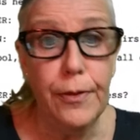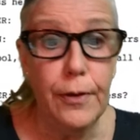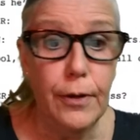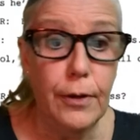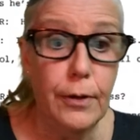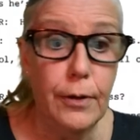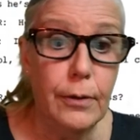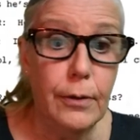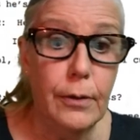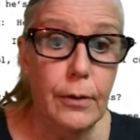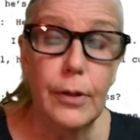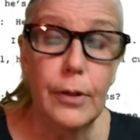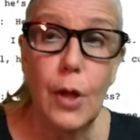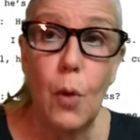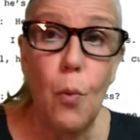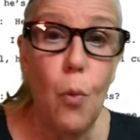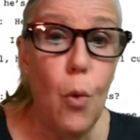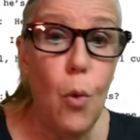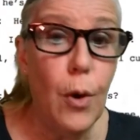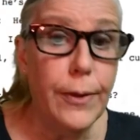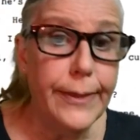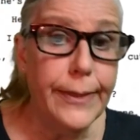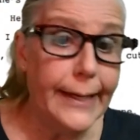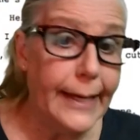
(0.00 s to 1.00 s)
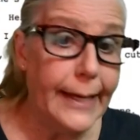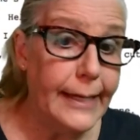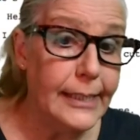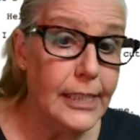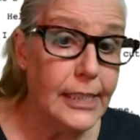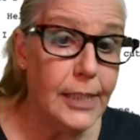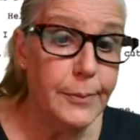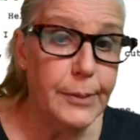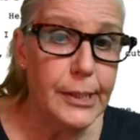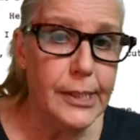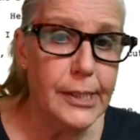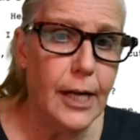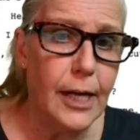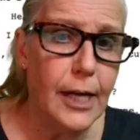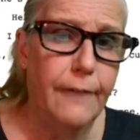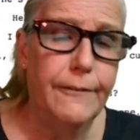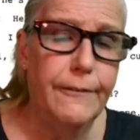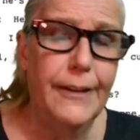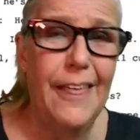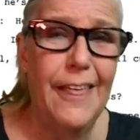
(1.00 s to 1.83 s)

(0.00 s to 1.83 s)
their they want the case to be solved,